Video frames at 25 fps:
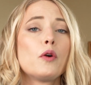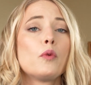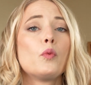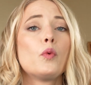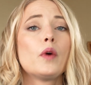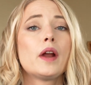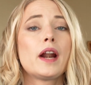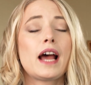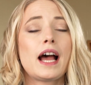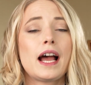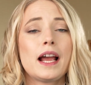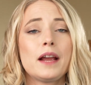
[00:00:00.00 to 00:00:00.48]

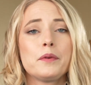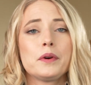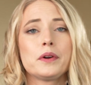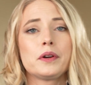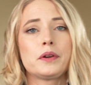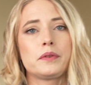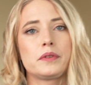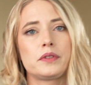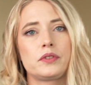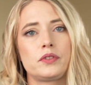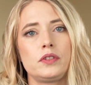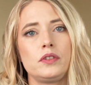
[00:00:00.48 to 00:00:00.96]
when I work
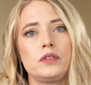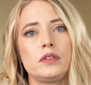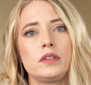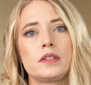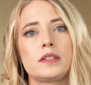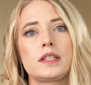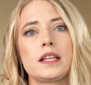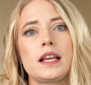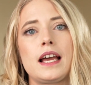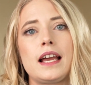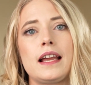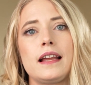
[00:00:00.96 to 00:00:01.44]
with
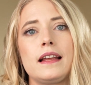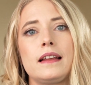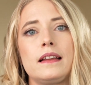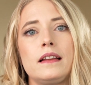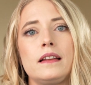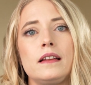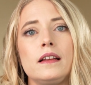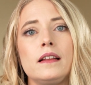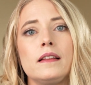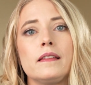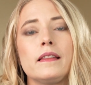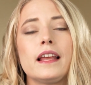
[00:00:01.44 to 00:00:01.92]
students, I
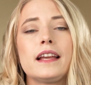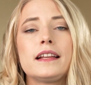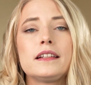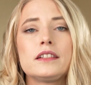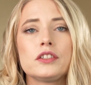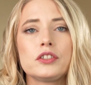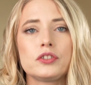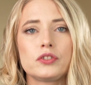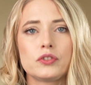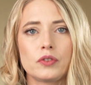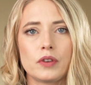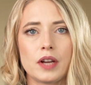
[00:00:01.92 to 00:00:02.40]
like
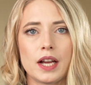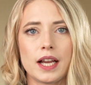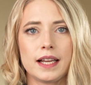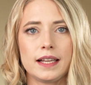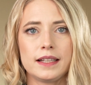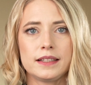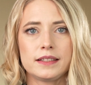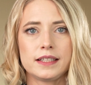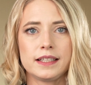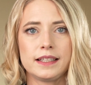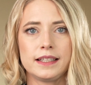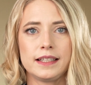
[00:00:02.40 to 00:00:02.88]
to
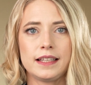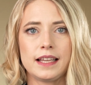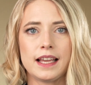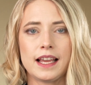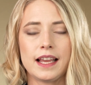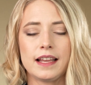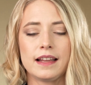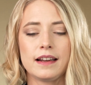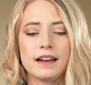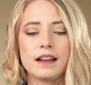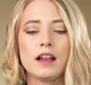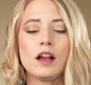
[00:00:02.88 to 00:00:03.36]
try to
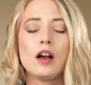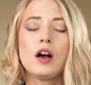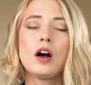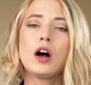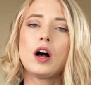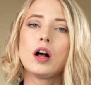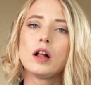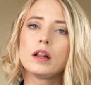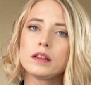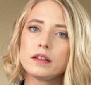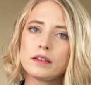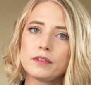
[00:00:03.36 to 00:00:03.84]
get
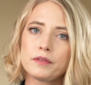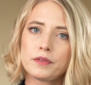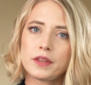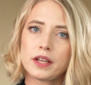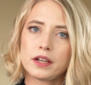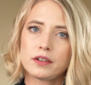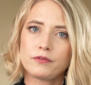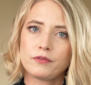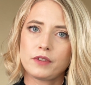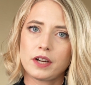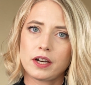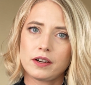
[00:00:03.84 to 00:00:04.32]
all of
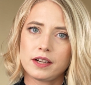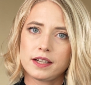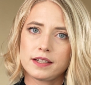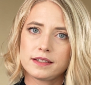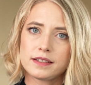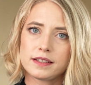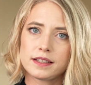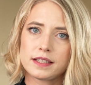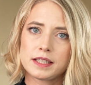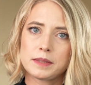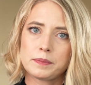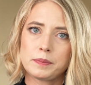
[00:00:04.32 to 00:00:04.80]
their
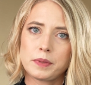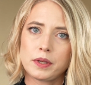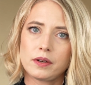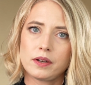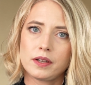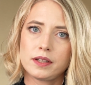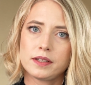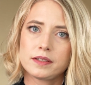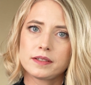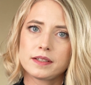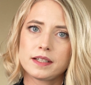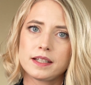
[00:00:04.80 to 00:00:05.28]
various
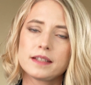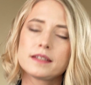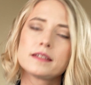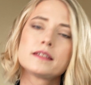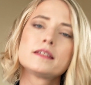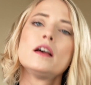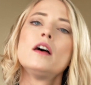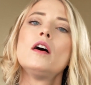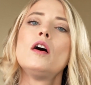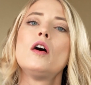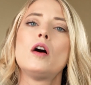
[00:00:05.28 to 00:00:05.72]
experiences